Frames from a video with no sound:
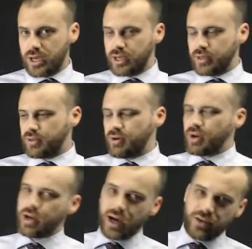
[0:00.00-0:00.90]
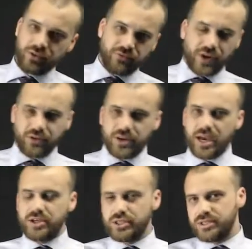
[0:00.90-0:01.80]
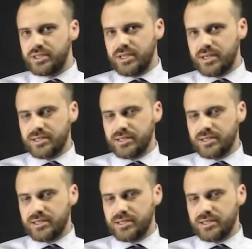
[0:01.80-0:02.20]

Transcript: Uh, there are other variations here.